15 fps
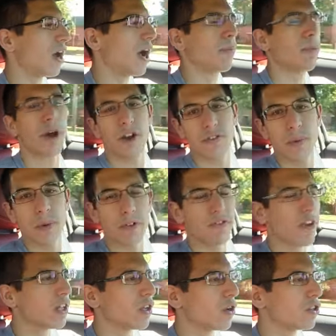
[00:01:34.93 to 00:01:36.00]
I bought it from a
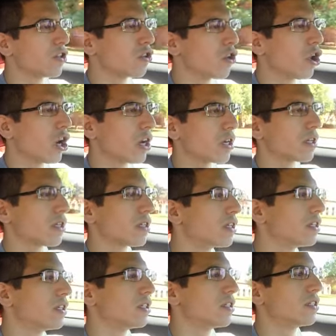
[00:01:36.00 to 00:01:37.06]
fellow in New York.
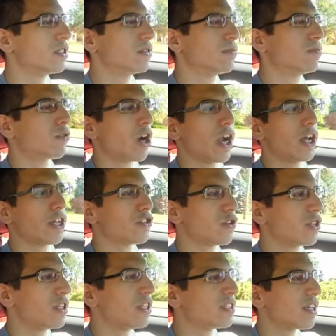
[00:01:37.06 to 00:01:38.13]
He brought it to
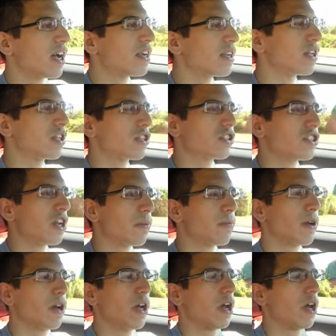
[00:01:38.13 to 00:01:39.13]
a Nissan dealership.